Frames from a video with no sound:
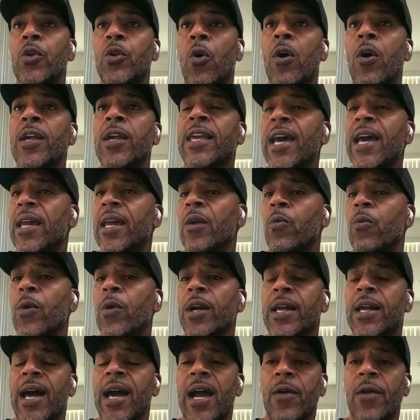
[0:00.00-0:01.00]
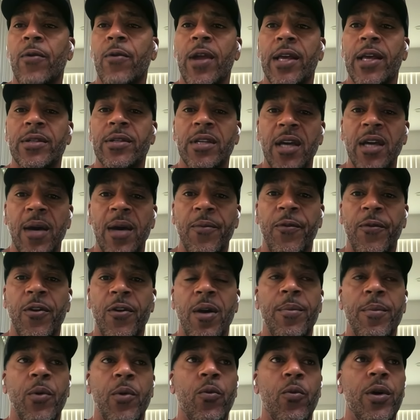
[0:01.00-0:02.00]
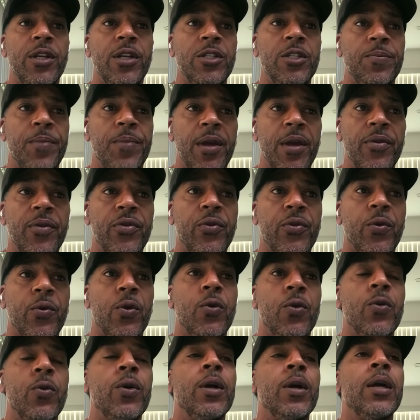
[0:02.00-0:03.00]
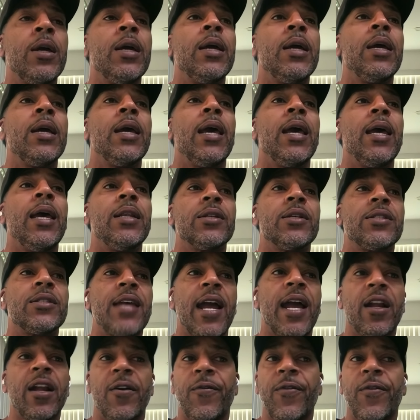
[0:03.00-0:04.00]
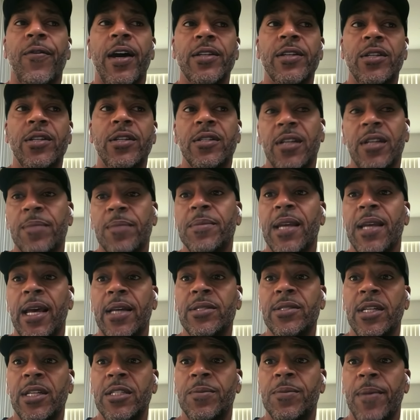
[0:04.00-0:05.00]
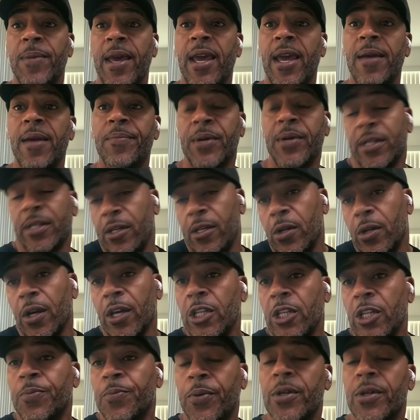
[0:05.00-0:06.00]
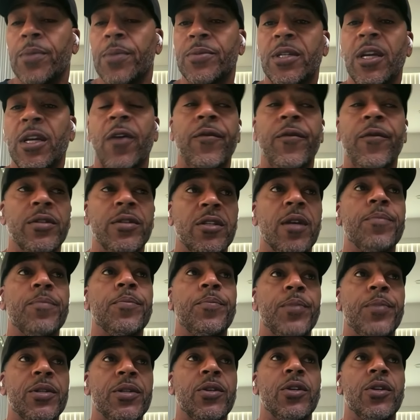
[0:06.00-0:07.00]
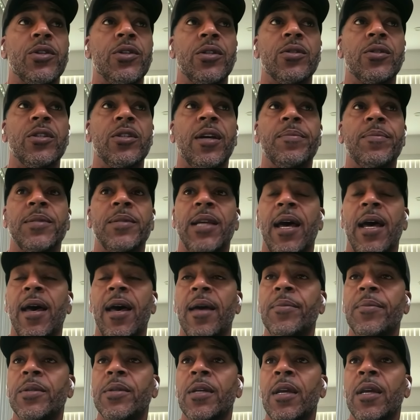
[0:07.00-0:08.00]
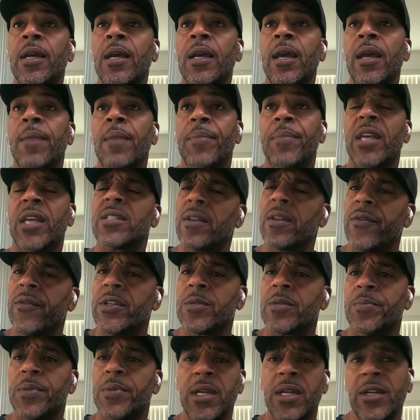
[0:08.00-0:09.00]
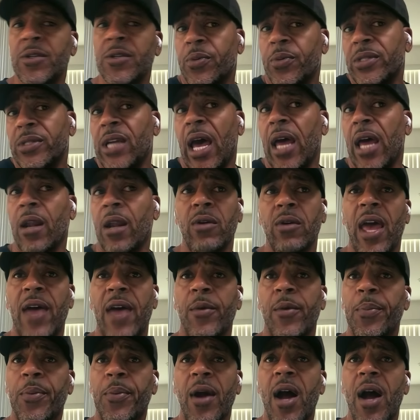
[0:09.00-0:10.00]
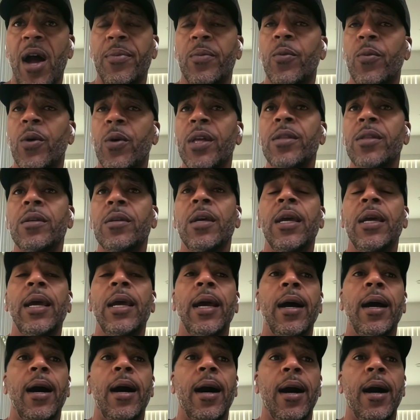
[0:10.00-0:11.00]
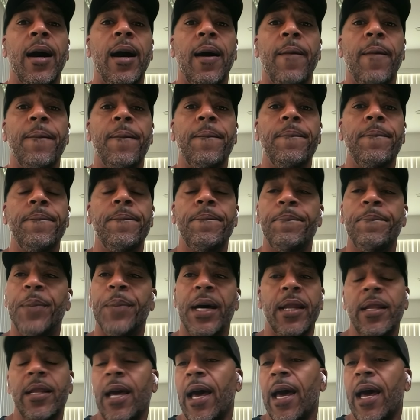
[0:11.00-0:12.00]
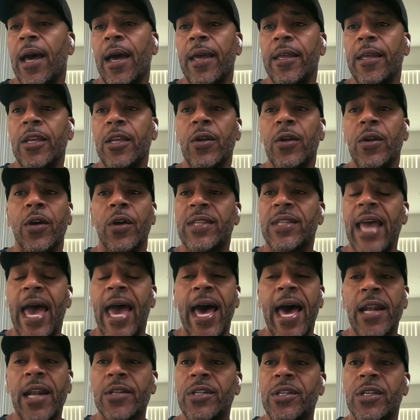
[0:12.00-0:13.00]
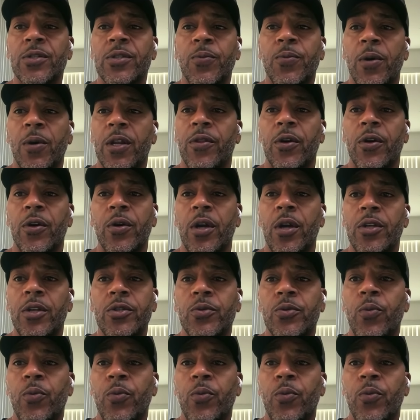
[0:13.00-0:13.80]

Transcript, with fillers: knowing kind of where Kyrie has come from and what he's been through and the sacrifices sometimes he's made, but, you know, he's put himself in some position sometimes because of his beliefs, which I don't have a problem with. But you know, Dallas is one of